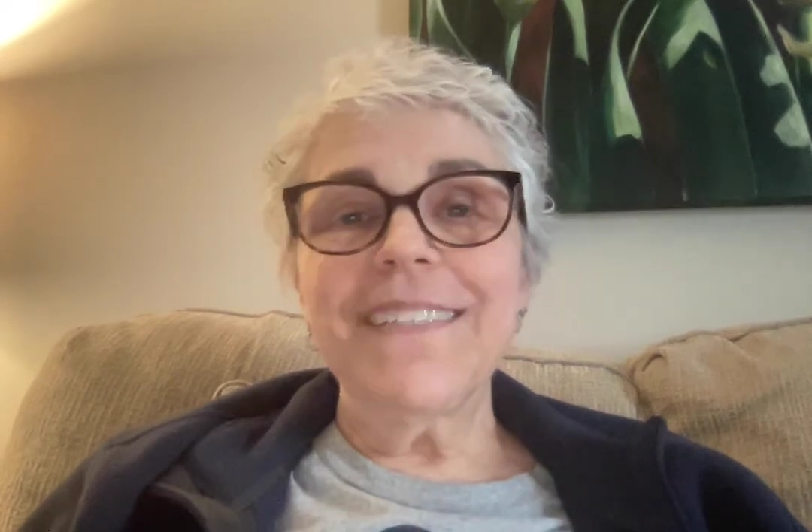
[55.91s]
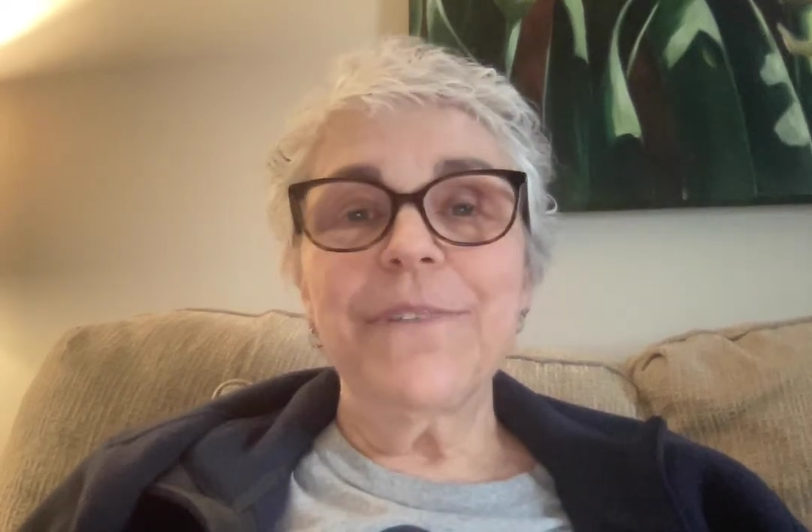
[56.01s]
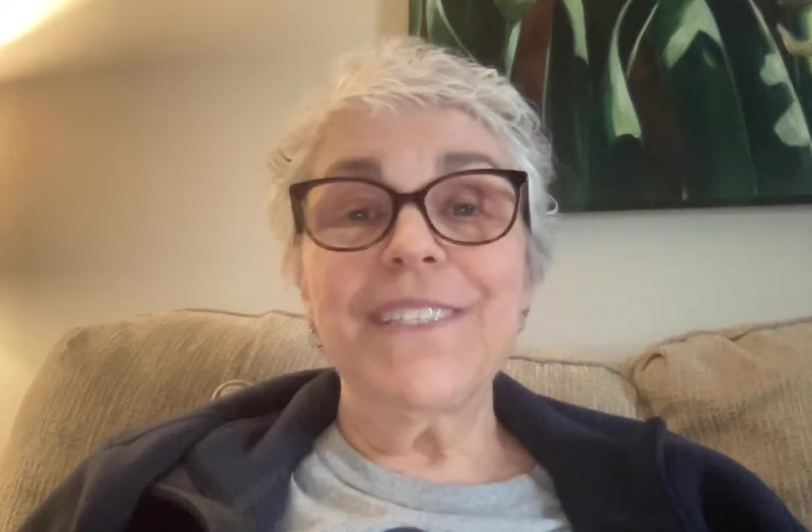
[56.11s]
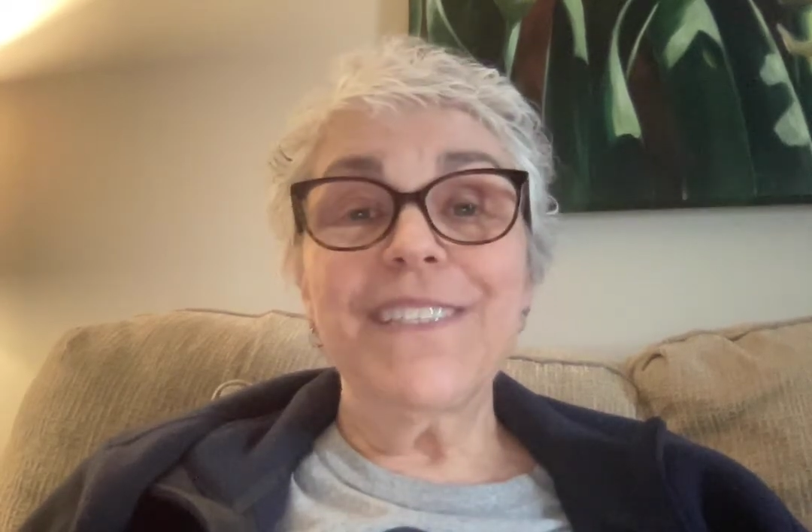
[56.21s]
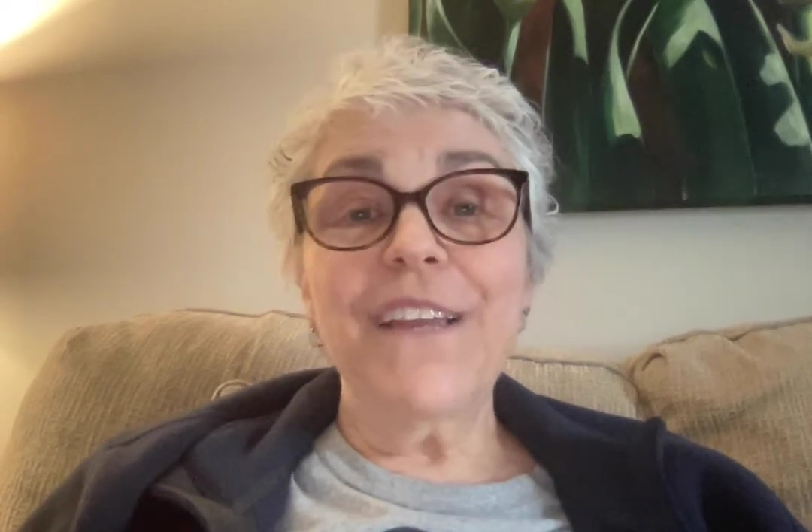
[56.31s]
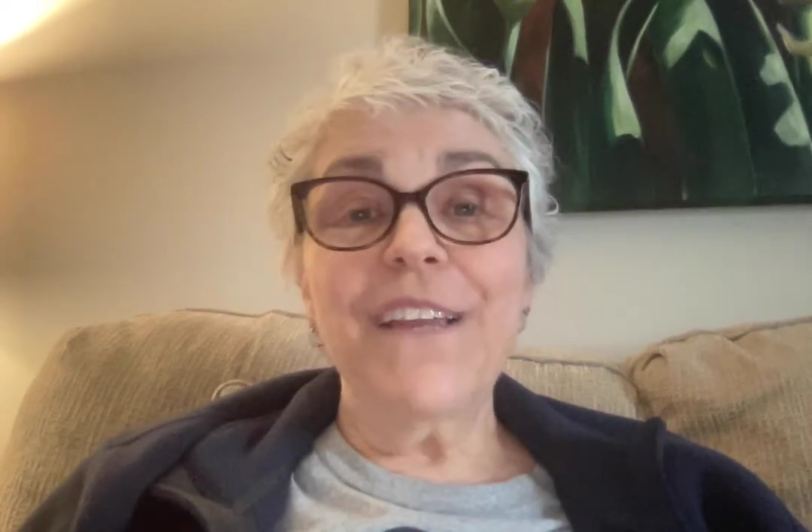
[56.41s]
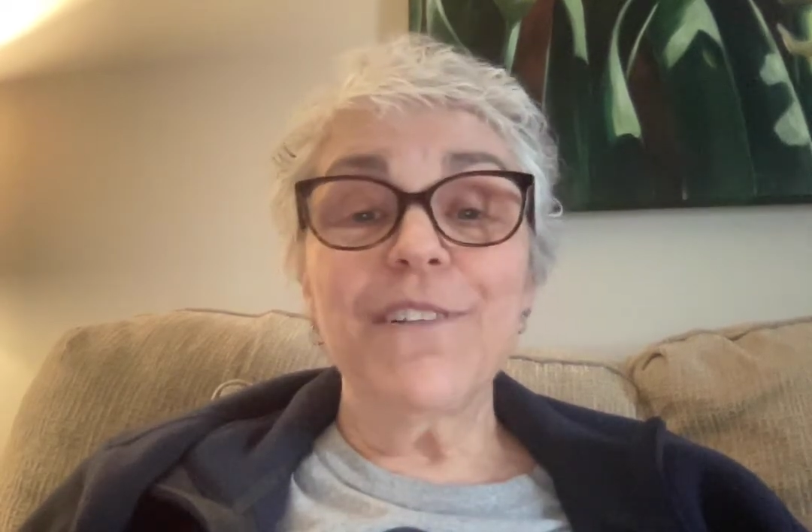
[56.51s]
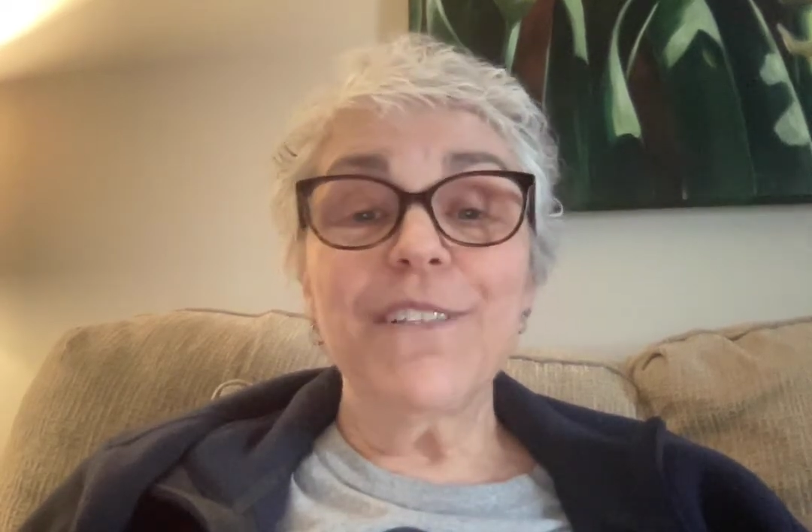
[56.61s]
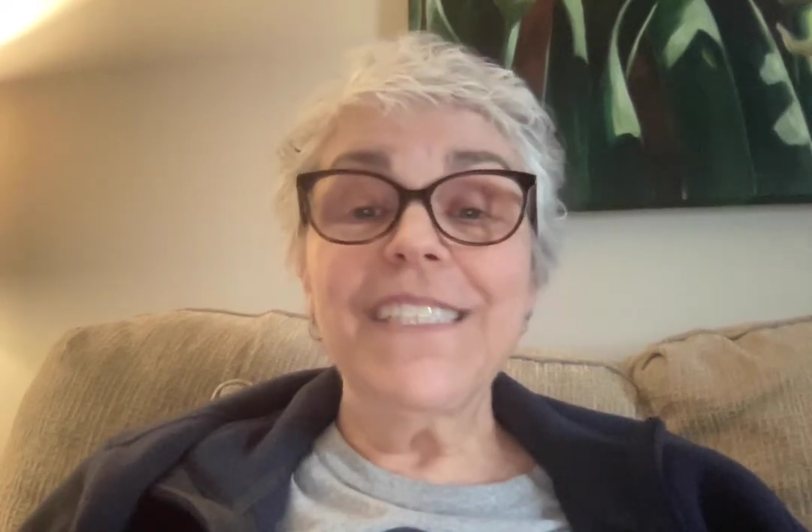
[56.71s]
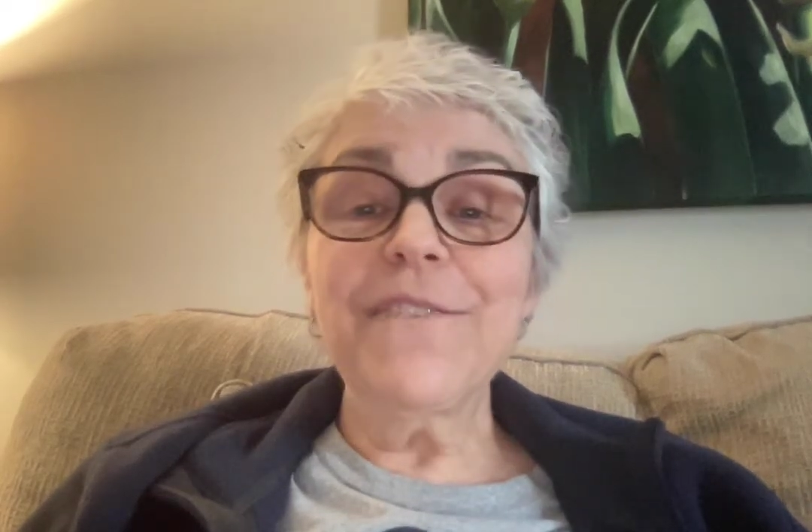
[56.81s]
with
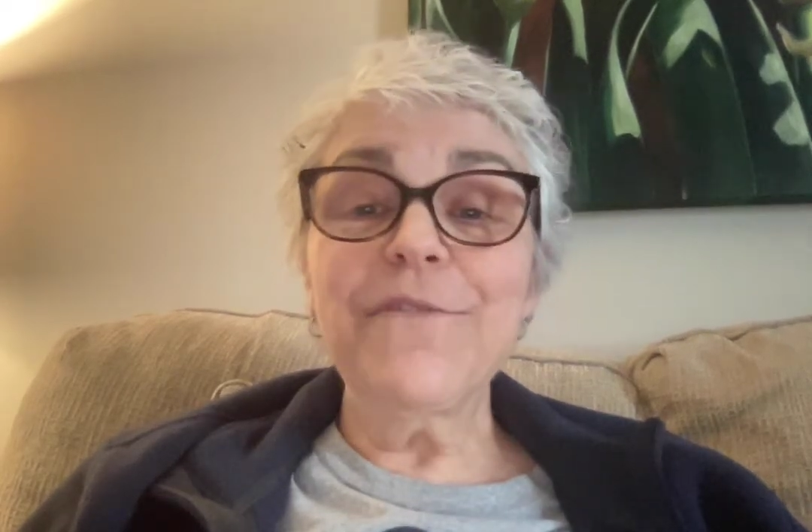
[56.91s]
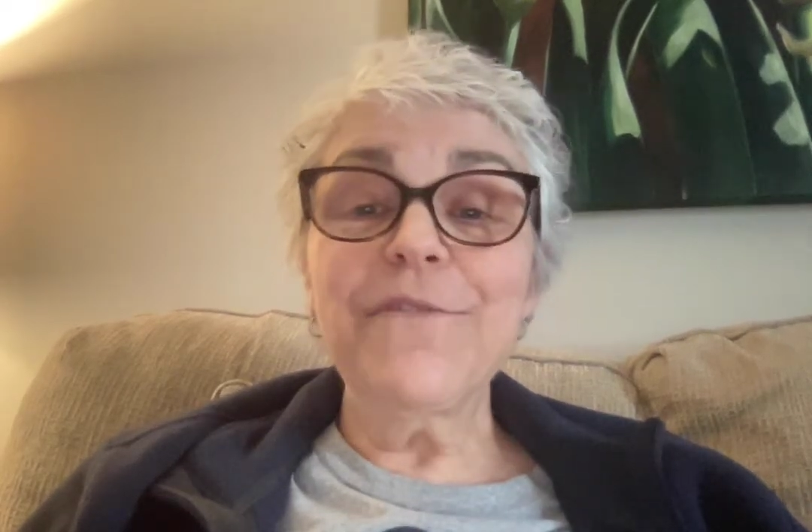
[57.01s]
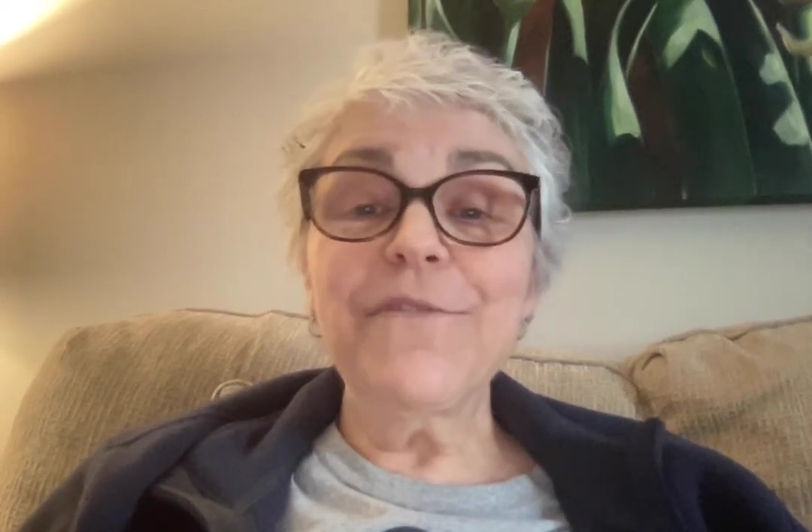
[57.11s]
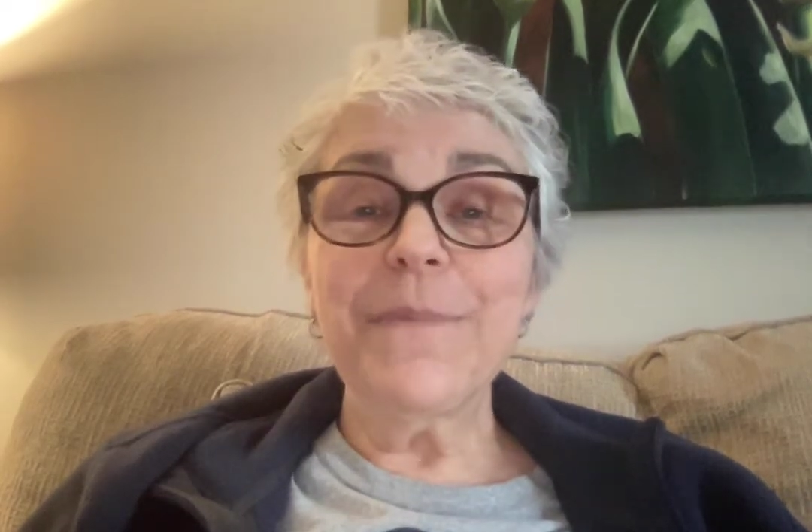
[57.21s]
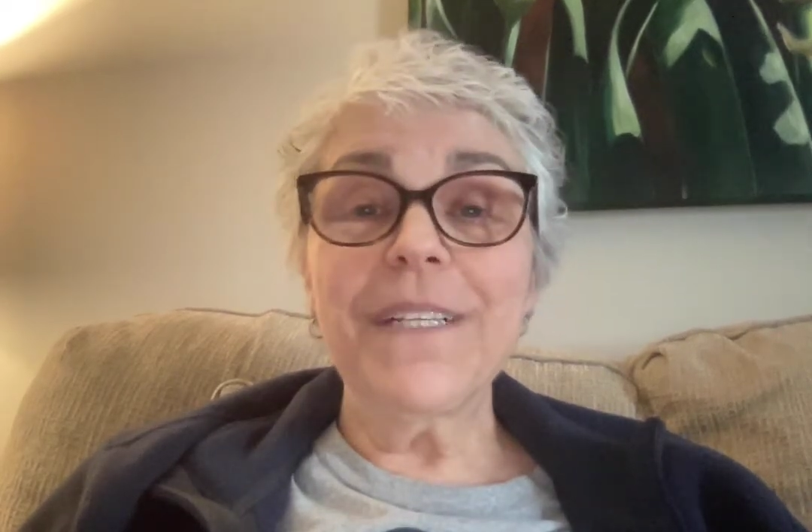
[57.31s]
several different